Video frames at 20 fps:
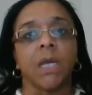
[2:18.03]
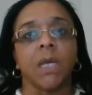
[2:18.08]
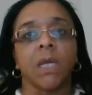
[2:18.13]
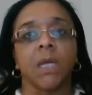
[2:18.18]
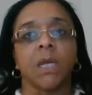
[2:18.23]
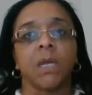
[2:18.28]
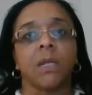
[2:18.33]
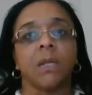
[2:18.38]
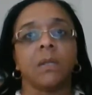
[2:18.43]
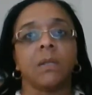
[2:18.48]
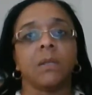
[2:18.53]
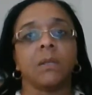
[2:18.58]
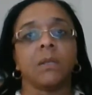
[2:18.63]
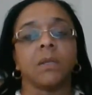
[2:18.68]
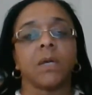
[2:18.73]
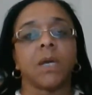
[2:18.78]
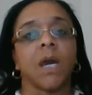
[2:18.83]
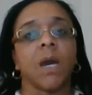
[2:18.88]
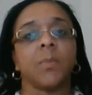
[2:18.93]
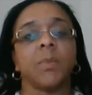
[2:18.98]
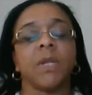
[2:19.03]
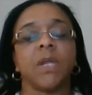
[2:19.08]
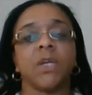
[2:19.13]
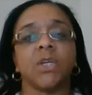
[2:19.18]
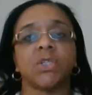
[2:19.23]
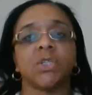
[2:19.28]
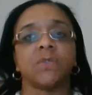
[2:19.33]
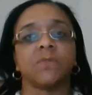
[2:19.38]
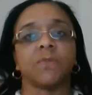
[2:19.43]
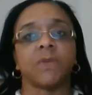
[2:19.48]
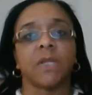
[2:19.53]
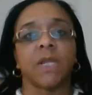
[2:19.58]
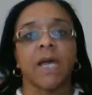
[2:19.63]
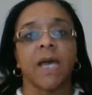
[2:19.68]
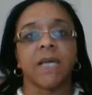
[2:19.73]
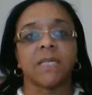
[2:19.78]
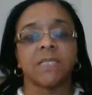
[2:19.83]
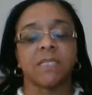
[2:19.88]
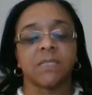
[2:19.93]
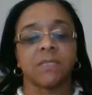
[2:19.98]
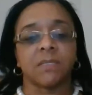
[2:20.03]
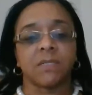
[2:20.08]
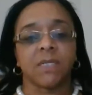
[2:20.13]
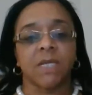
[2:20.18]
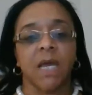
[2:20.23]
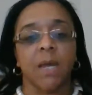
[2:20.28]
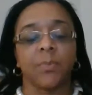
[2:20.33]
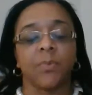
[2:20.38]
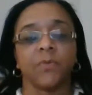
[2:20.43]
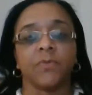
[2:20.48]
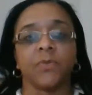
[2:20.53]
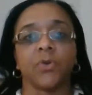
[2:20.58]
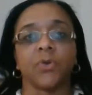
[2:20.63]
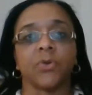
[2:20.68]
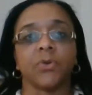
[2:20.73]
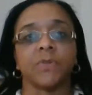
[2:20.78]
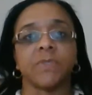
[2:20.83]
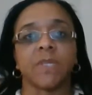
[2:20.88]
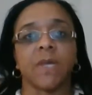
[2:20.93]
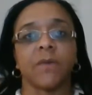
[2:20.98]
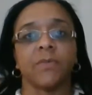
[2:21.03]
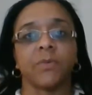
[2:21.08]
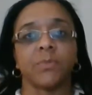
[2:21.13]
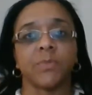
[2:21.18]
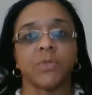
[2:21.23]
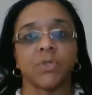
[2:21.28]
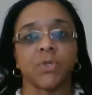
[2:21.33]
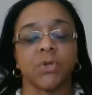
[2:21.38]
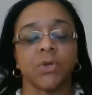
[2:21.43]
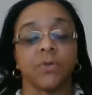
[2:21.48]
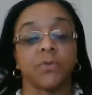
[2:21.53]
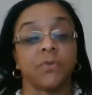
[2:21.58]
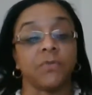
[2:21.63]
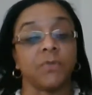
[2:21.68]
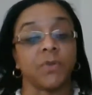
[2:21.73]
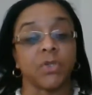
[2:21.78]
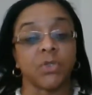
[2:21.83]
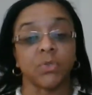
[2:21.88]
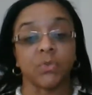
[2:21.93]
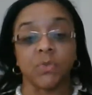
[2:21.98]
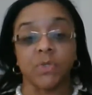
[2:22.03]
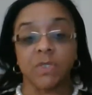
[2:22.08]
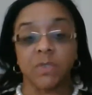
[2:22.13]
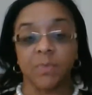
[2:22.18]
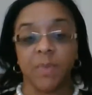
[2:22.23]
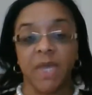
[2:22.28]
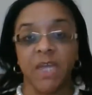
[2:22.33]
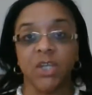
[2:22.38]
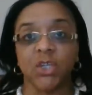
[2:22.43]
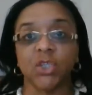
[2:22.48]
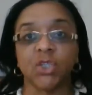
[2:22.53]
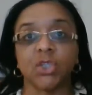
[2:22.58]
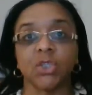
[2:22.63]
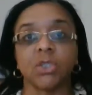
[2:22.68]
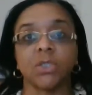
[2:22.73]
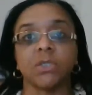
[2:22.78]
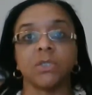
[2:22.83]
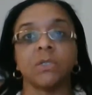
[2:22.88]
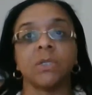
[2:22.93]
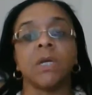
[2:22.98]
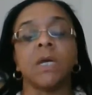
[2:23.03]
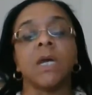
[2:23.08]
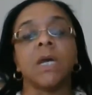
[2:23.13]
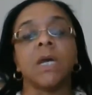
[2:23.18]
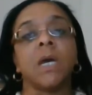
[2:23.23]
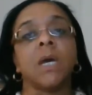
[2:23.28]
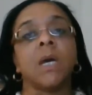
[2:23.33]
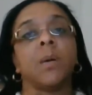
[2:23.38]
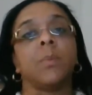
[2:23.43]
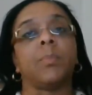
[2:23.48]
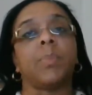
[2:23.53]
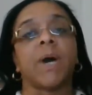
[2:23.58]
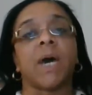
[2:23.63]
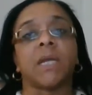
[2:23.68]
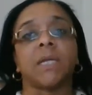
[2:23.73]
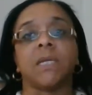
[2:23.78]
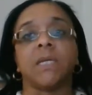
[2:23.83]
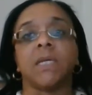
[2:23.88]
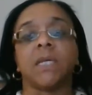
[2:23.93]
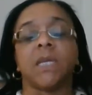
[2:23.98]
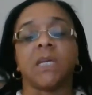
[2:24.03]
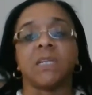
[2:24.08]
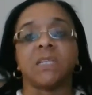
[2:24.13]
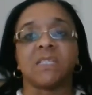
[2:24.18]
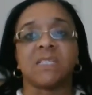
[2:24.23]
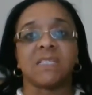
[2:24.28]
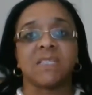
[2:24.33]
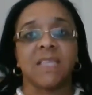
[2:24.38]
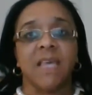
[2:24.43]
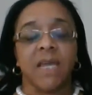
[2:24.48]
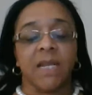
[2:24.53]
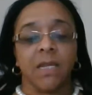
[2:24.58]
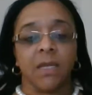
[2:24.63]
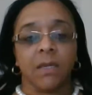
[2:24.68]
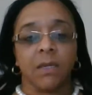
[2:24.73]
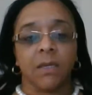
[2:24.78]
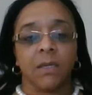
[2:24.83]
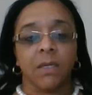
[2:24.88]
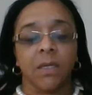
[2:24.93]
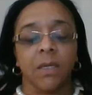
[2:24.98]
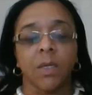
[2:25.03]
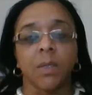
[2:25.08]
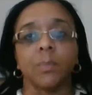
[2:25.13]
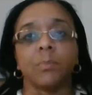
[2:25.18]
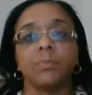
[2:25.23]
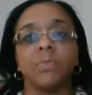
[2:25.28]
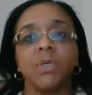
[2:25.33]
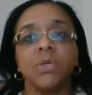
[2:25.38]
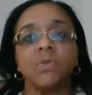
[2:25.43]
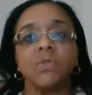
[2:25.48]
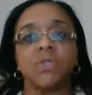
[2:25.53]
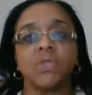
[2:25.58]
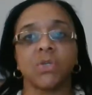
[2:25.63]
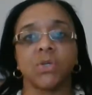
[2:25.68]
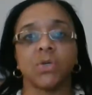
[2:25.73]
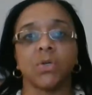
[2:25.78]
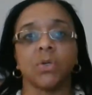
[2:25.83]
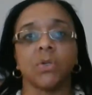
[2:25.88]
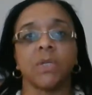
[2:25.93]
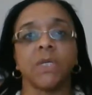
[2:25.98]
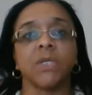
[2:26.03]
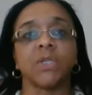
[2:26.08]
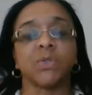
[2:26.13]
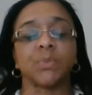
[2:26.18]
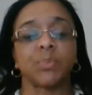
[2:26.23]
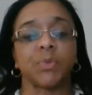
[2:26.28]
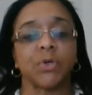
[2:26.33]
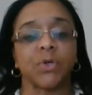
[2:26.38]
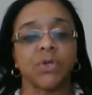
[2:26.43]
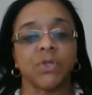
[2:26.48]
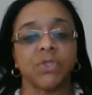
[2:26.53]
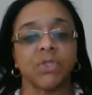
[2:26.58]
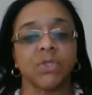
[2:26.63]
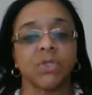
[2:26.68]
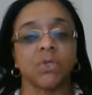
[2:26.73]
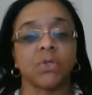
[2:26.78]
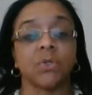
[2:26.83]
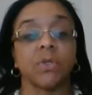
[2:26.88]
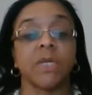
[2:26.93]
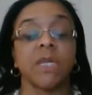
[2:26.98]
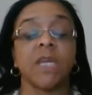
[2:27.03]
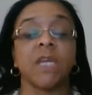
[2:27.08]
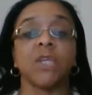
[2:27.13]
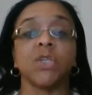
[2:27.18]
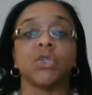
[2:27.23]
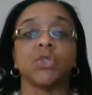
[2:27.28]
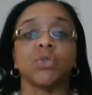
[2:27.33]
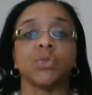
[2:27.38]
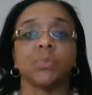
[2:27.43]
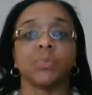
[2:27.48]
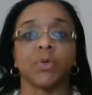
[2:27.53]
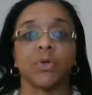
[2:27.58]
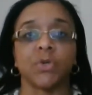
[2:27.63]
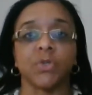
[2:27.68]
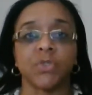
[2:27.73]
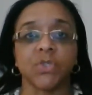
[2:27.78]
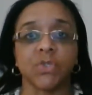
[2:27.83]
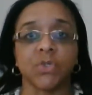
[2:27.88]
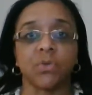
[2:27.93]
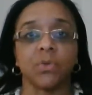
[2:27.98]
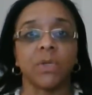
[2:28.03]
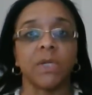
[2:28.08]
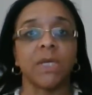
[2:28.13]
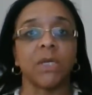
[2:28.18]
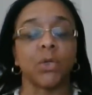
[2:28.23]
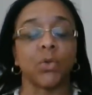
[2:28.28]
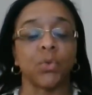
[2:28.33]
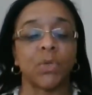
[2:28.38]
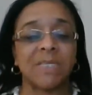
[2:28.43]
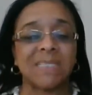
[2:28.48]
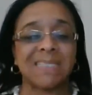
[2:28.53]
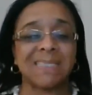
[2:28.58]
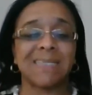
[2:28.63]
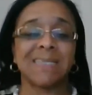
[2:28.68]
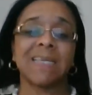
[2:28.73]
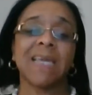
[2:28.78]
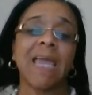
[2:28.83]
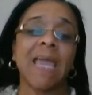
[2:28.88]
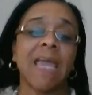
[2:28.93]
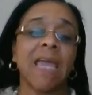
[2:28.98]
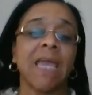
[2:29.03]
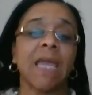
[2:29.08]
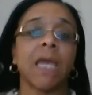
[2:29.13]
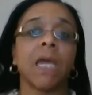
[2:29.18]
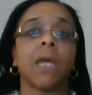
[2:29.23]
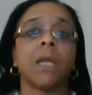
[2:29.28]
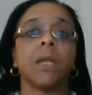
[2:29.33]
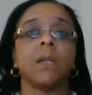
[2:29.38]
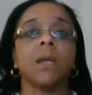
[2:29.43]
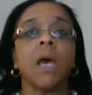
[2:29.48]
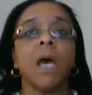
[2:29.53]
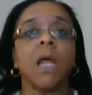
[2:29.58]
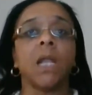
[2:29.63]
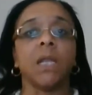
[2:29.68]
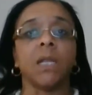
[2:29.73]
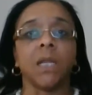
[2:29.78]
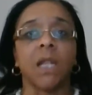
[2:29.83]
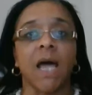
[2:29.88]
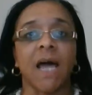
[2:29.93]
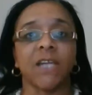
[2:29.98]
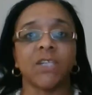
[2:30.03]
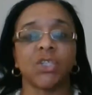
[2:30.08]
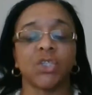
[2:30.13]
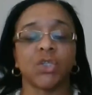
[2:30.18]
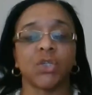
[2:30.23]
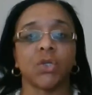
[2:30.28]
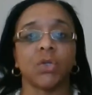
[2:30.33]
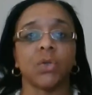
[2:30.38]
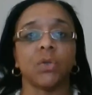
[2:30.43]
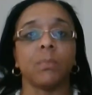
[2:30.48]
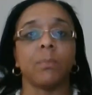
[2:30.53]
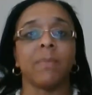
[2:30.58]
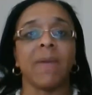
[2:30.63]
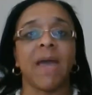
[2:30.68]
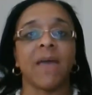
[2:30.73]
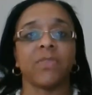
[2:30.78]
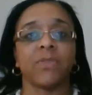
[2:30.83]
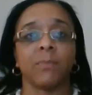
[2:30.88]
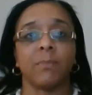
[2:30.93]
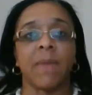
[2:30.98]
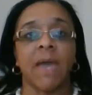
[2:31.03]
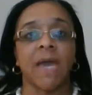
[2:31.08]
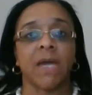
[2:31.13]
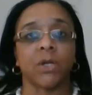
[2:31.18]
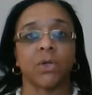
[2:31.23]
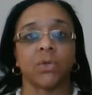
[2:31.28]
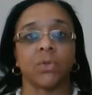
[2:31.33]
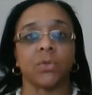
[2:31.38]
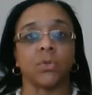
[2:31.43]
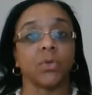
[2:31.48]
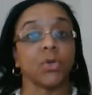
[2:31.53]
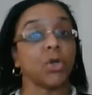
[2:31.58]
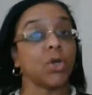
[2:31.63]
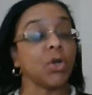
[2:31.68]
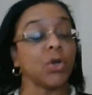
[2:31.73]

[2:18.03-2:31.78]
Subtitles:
In the combination of classes, the type of learners I've observed are visual spatial, bodily kinesthetic, musical, interpersonal, intrapersonal, linguistic, and logical mathematical.